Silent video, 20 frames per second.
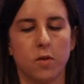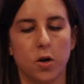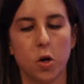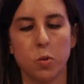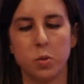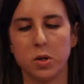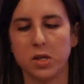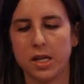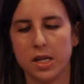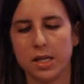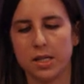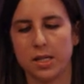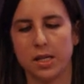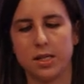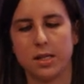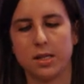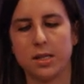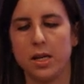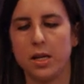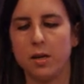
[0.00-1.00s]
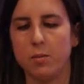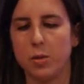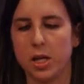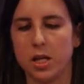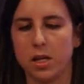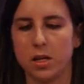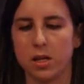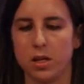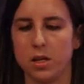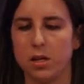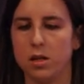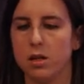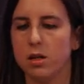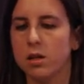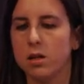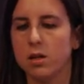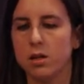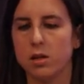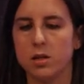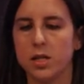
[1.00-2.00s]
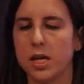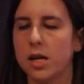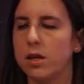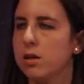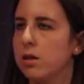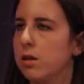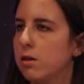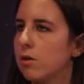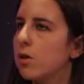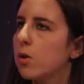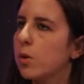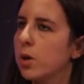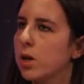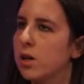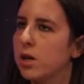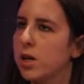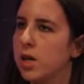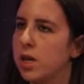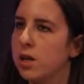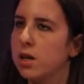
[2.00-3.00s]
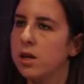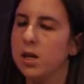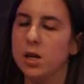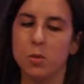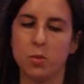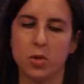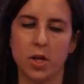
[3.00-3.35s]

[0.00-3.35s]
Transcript: open data sets that anybody can download, query,